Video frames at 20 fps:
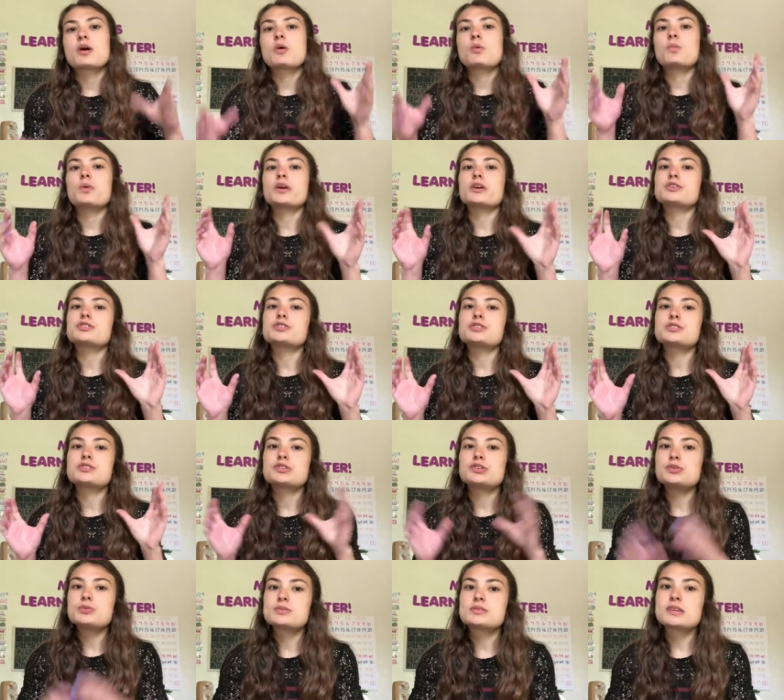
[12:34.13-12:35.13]
We could just
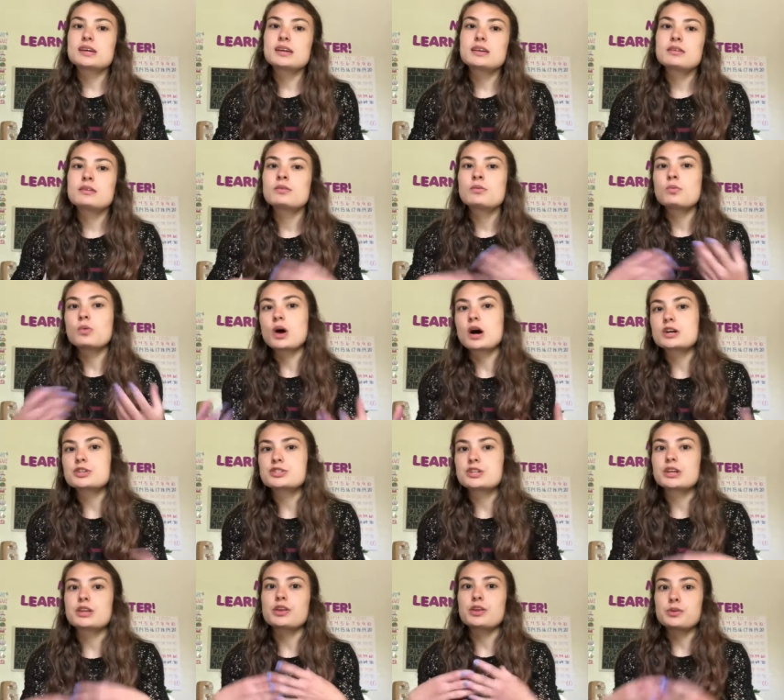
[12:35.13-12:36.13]
use it, wash
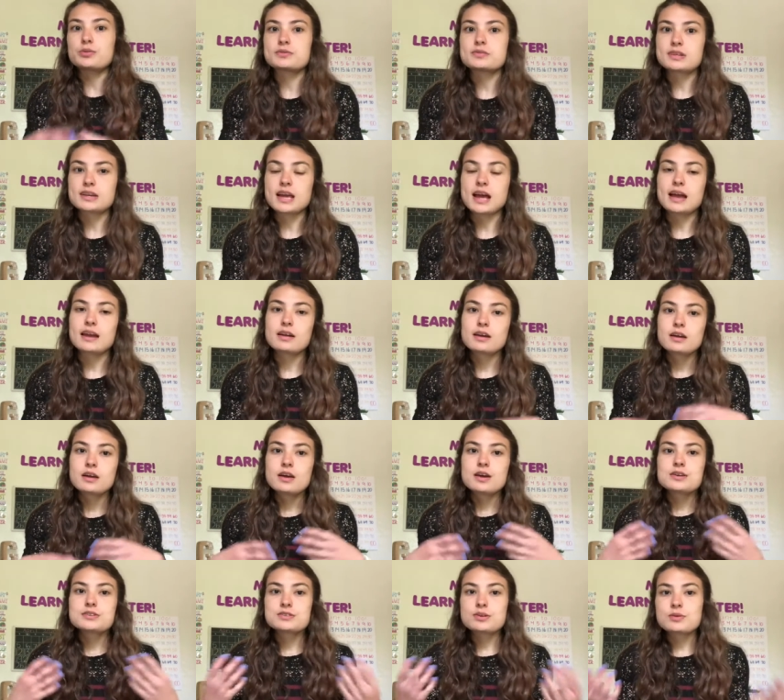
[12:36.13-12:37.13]
it, use it again.
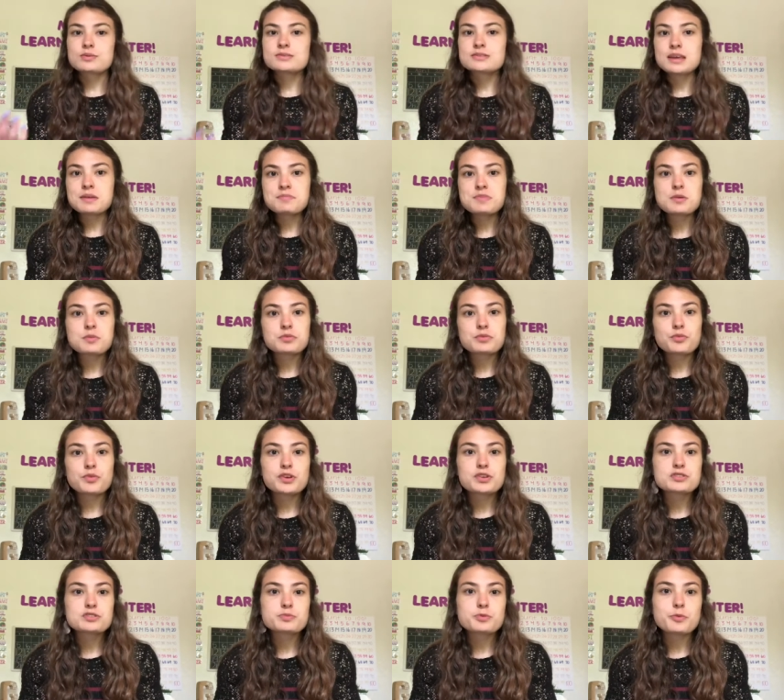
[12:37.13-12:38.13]
So same thing with the
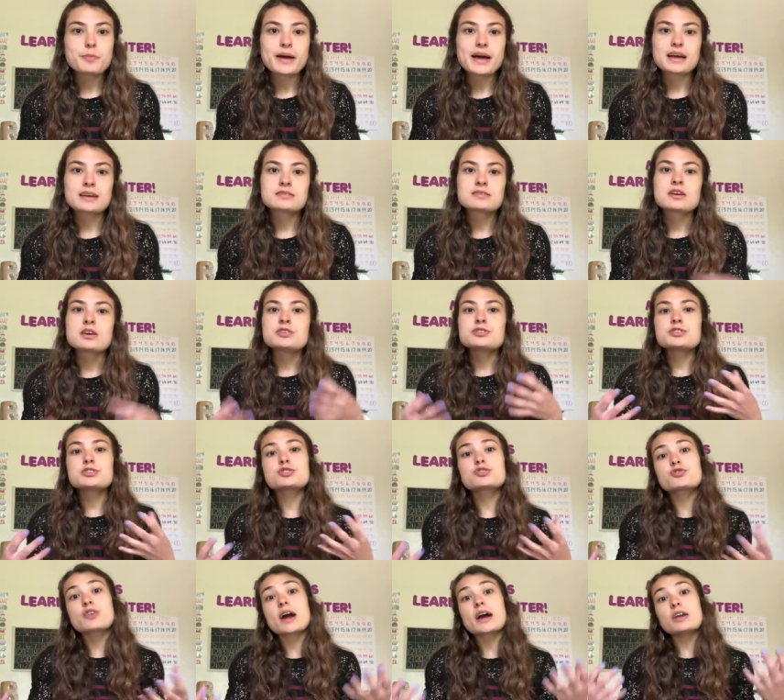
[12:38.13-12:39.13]
reusable bags. Just
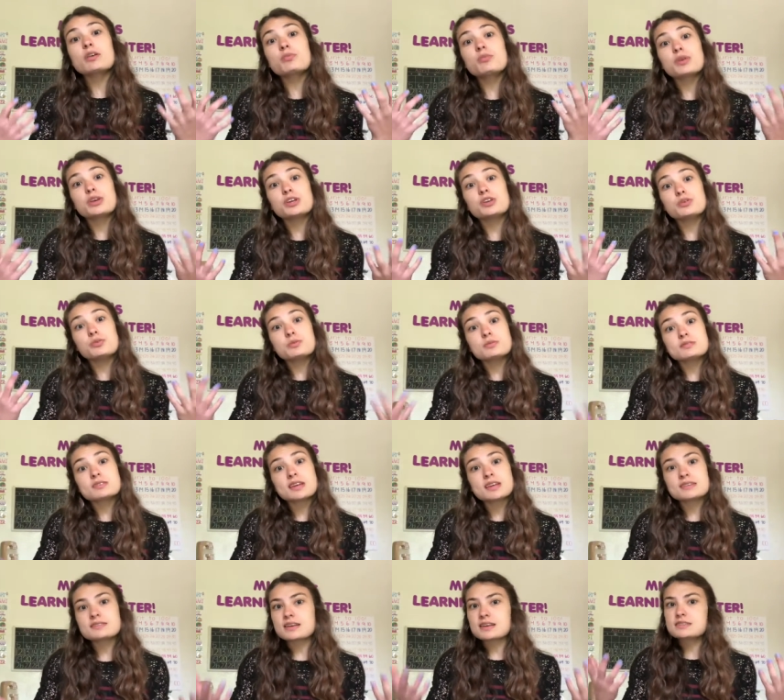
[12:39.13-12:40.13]
try to reuse
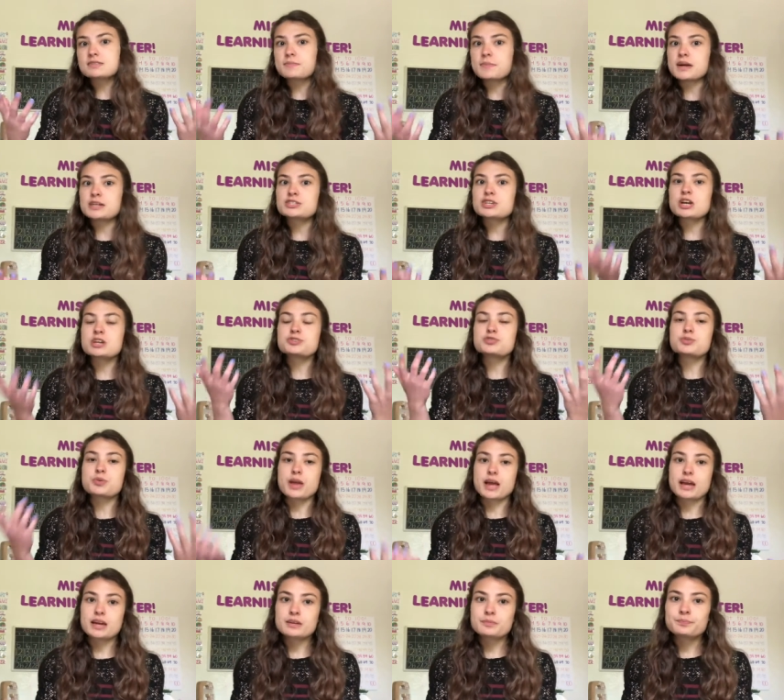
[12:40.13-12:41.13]
things as much as you
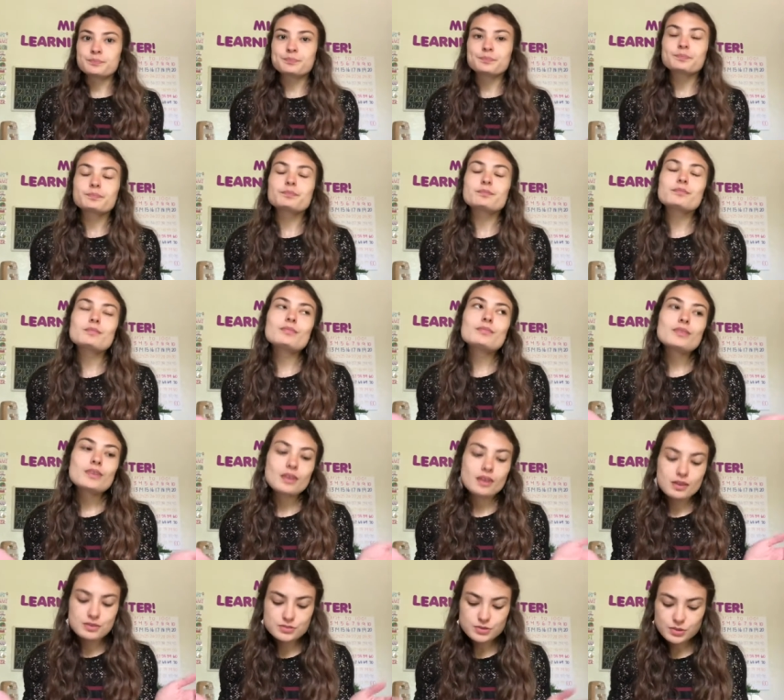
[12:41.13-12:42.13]
can.
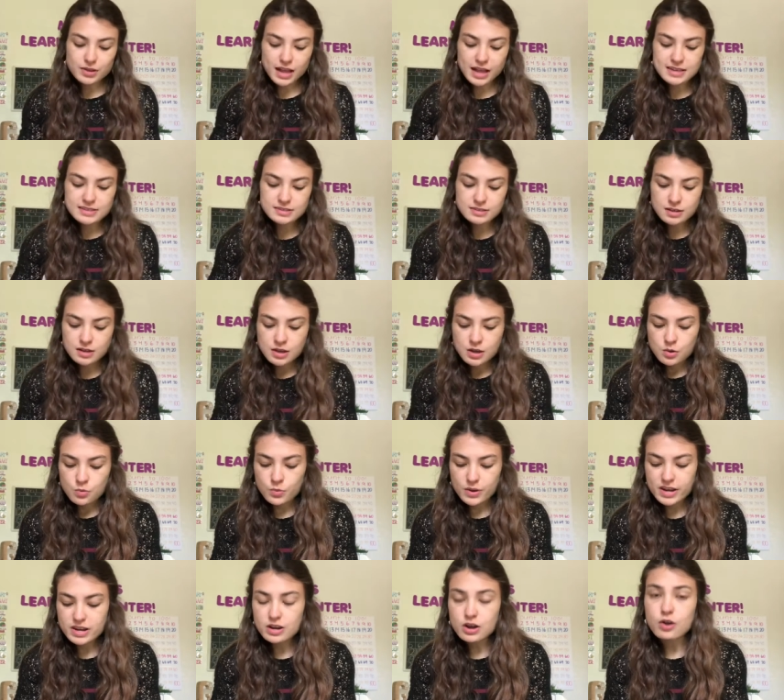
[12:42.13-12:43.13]
So guys,
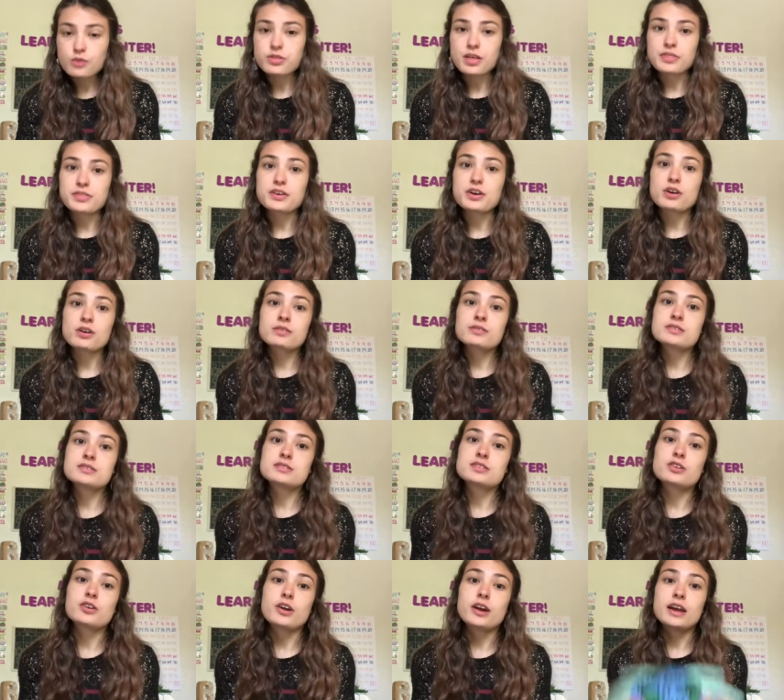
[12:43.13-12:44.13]
we know that the earth is
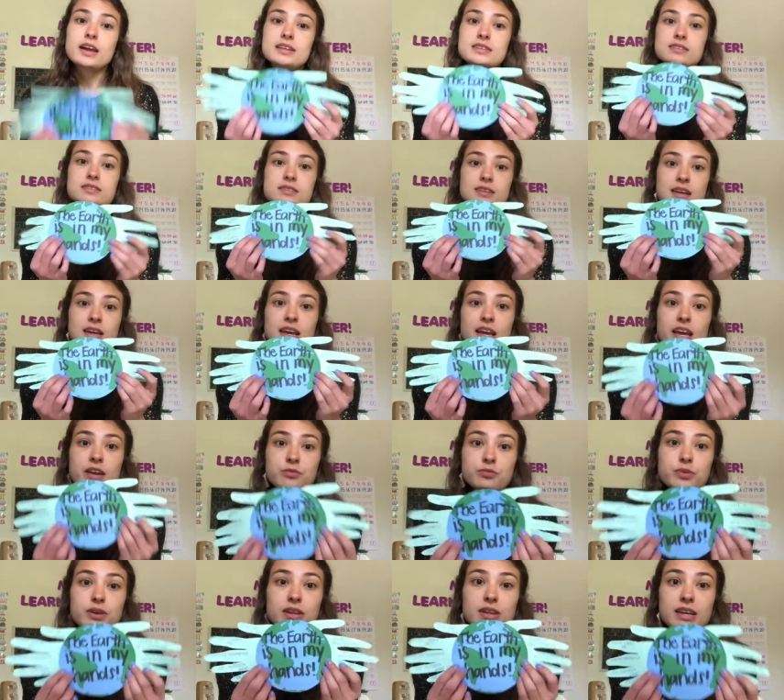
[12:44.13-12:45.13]
in our hands. It
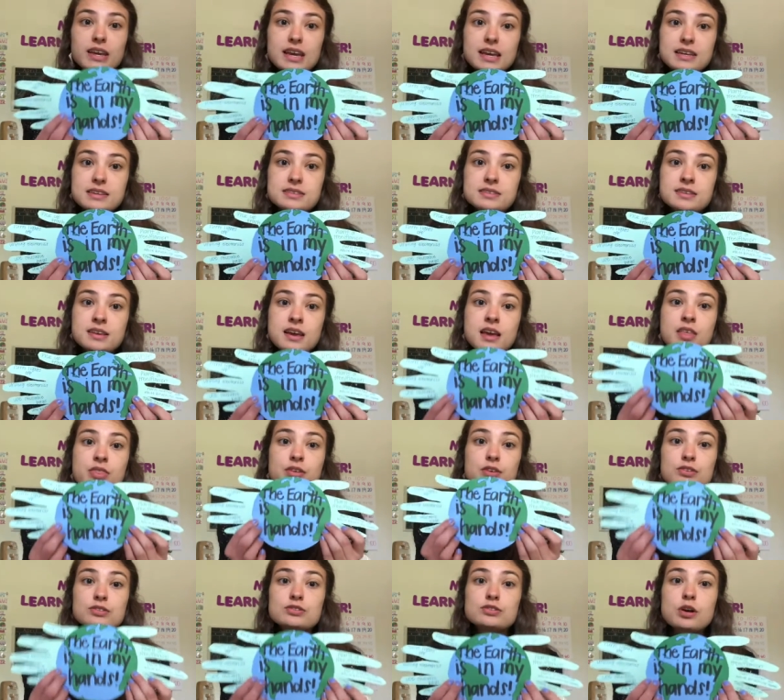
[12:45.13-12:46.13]
really is.
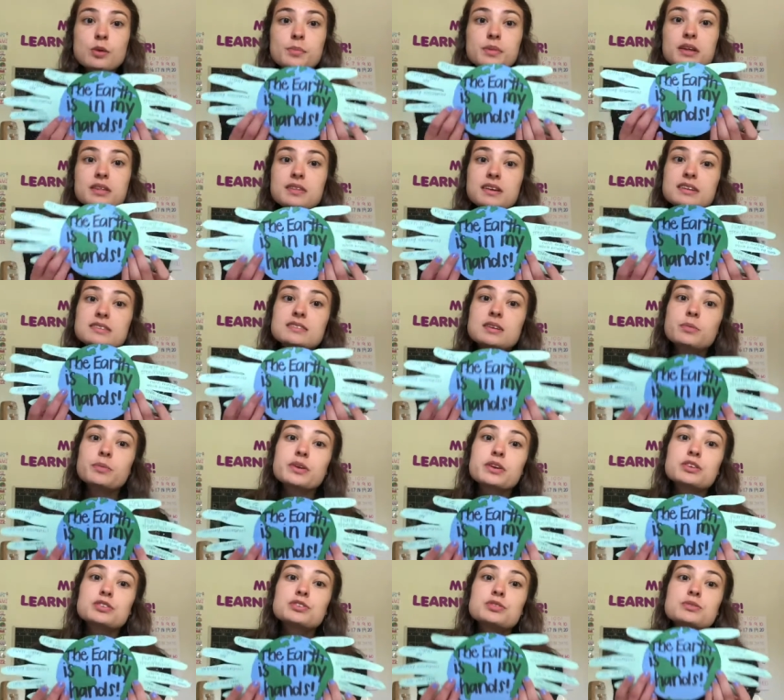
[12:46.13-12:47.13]
There's so many things that we
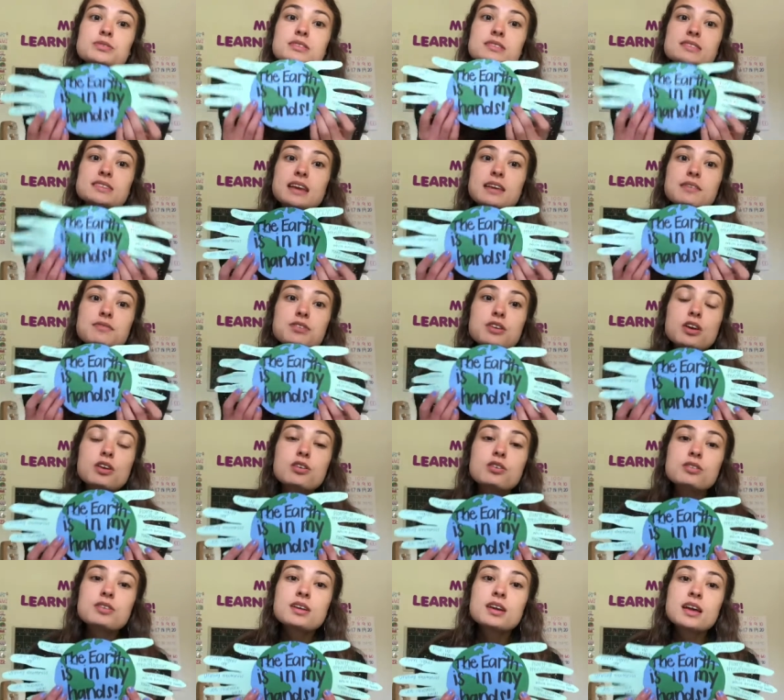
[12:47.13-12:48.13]
could do to save the
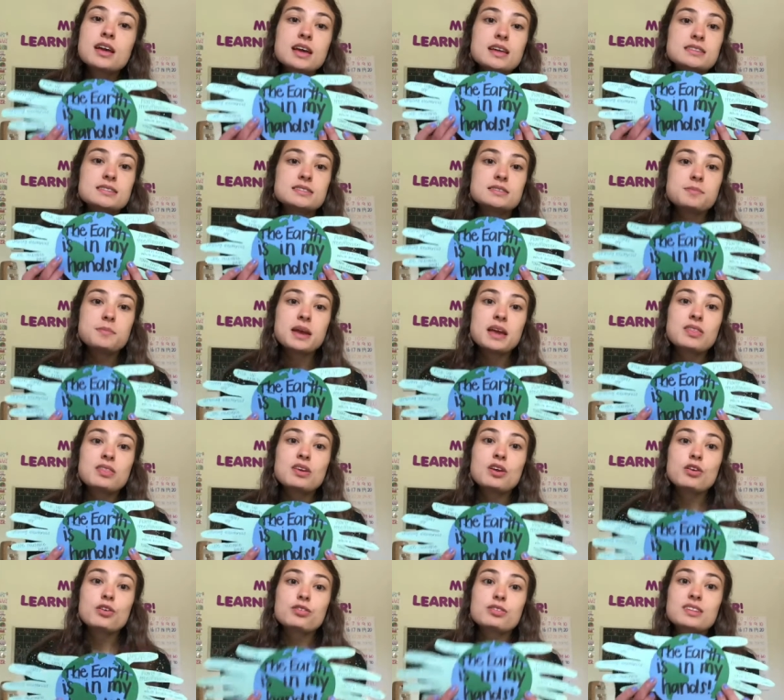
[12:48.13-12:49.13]
earth, to make the
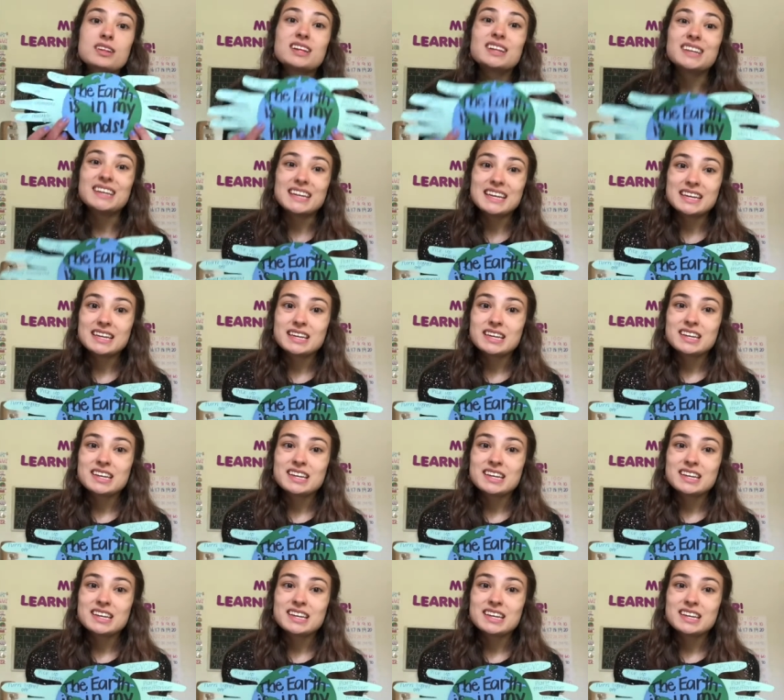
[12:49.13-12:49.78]
earth clean.